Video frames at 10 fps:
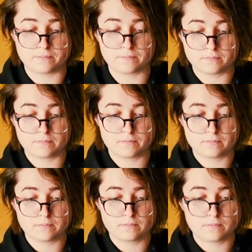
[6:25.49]

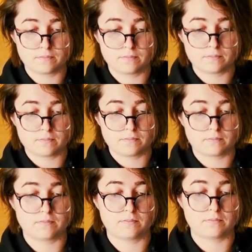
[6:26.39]

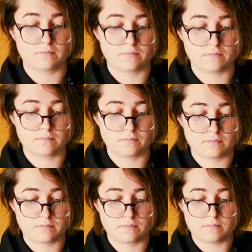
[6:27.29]

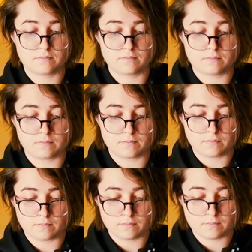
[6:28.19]

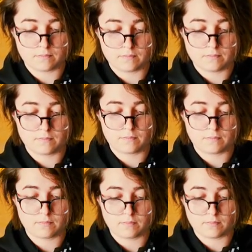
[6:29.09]
(no one is talking)